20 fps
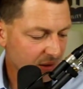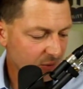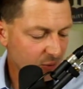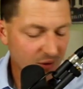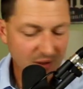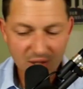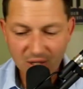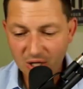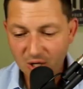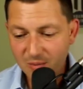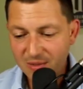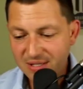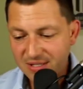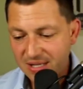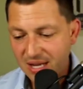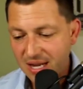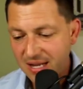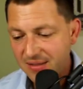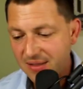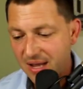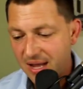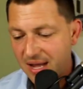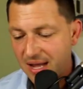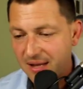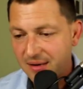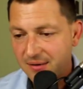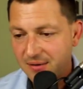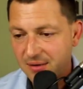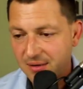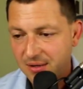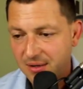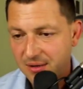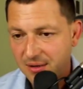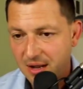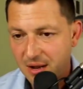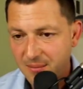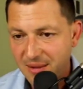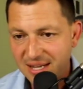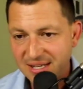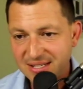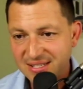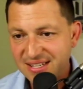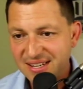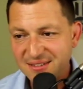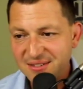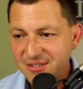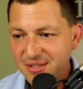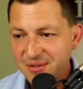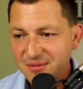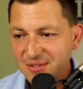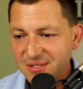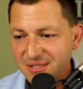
When you hear me say that, I make it sound so